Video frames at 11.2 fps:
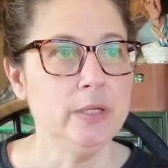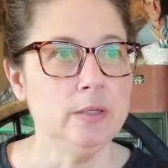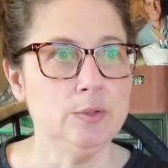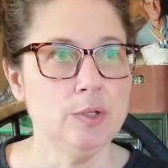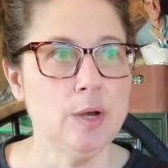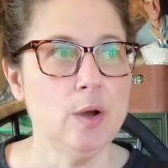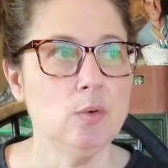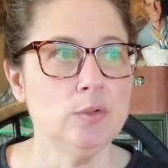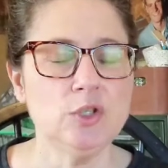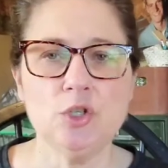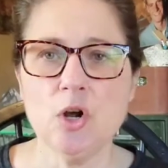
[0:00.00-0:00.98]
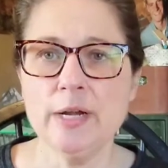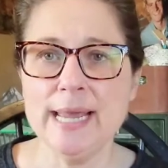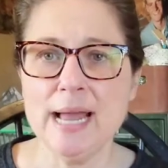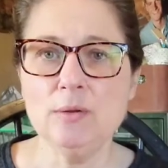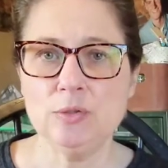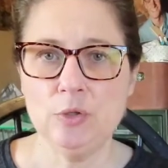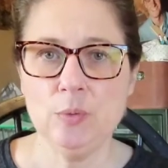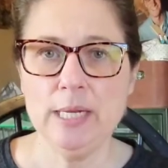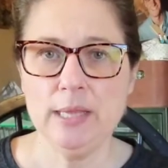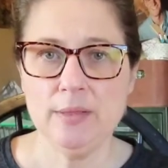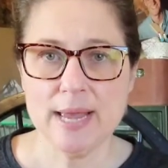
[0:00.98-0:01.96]
So start out
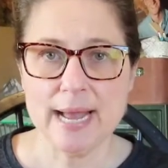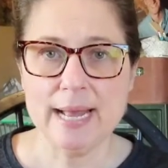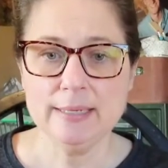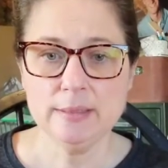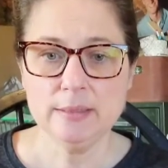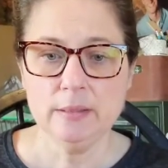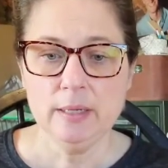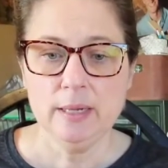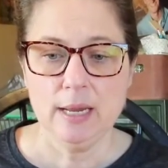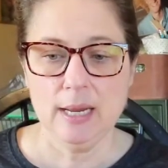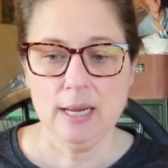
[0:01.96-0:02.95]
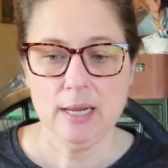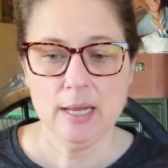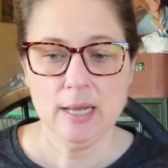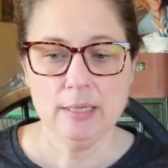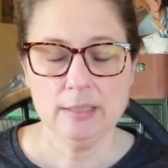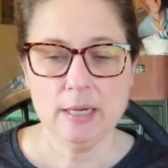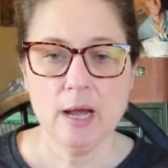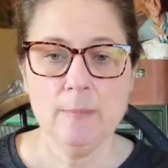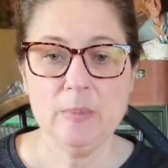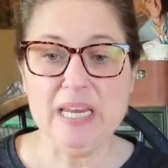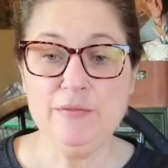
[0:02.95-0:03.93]
doing that, and
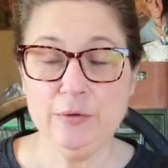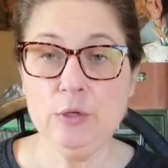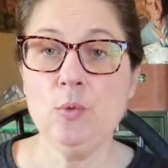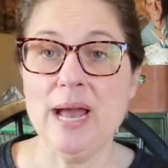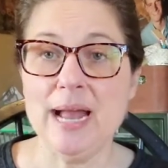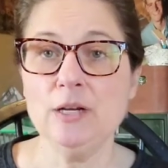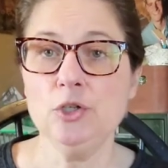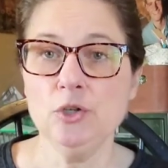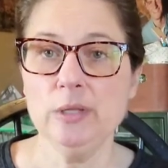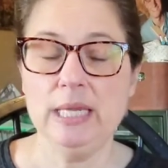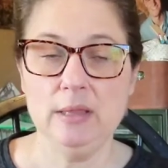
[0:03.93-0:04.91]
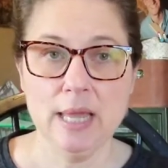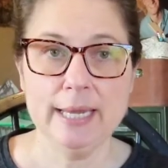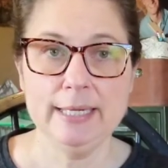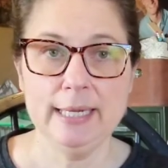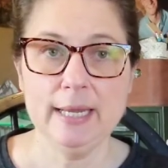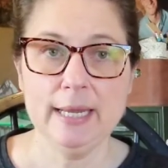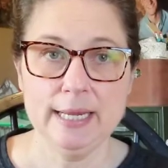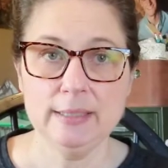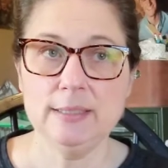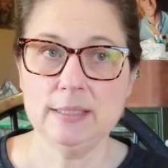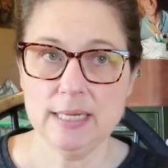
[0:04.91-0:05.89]
if you actually like it,
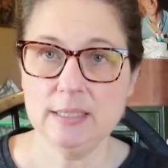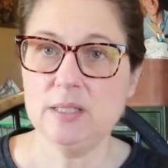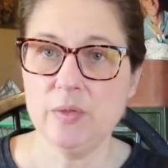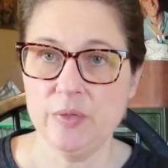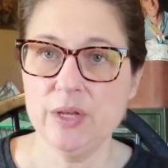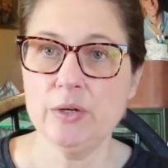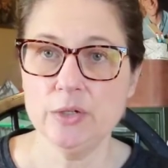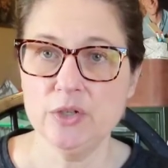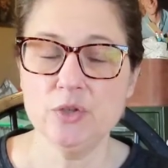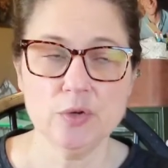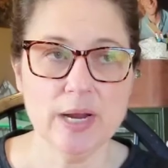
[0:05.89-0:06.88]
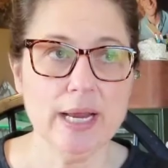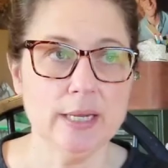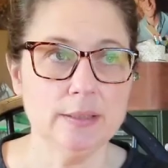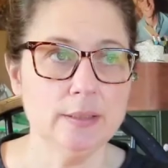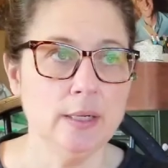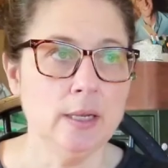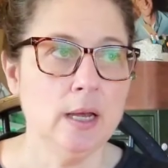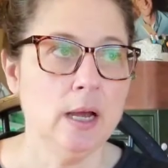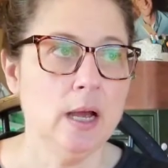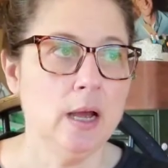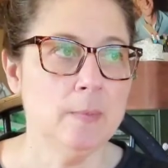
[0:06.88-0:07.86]
it's a thicker strand.
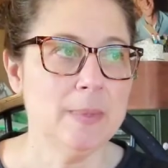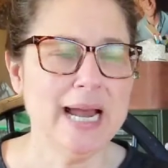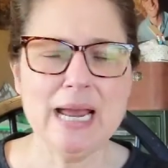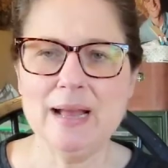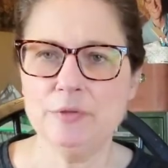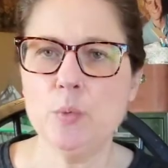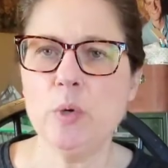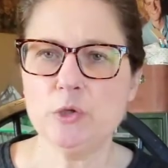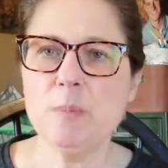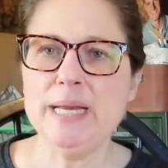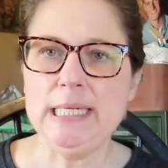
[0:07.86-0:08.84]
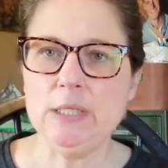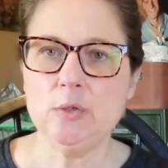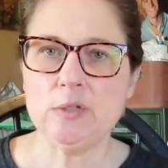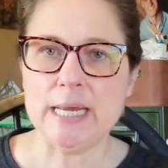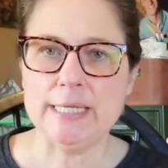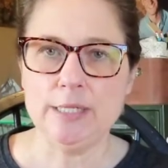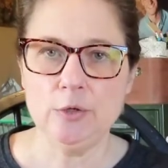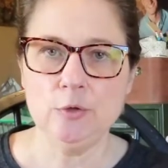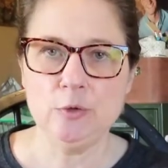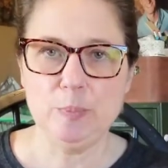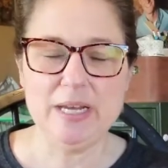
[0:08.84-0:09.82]
I have to watch my needles I
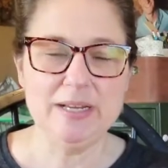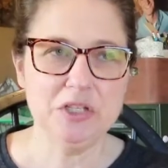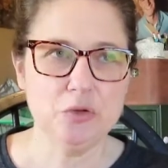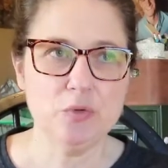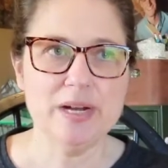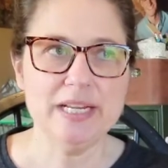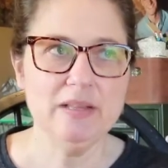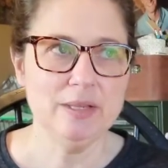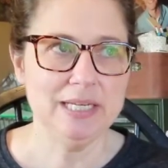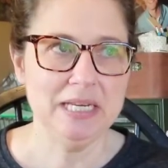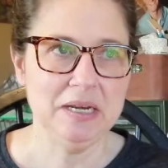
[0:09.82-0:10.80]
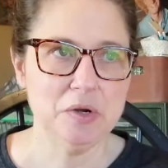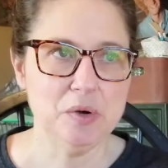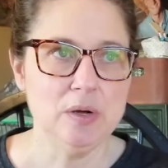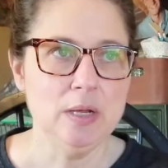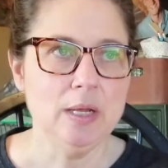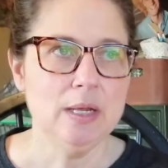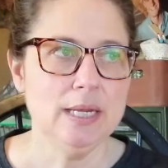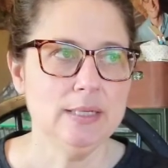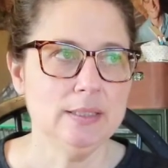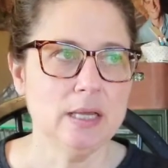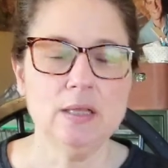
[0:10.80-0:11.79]
use, because threading the needle
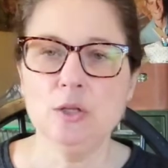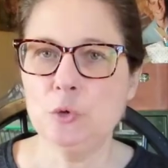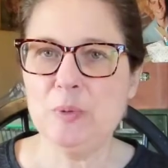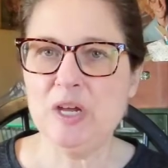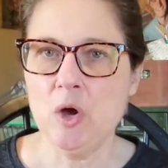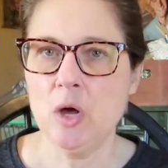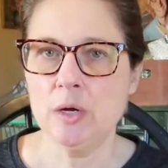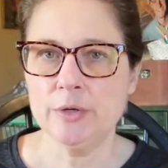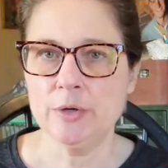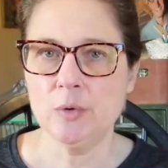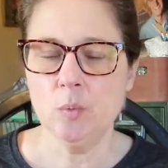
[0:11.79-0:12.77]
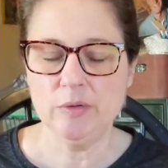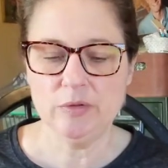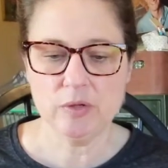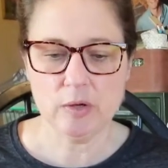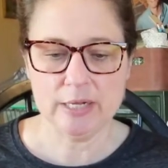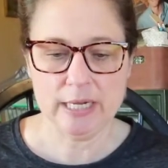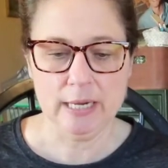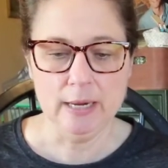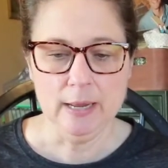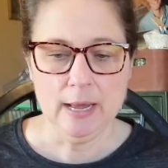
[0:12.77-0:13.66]
is a little bit harder with Sulky.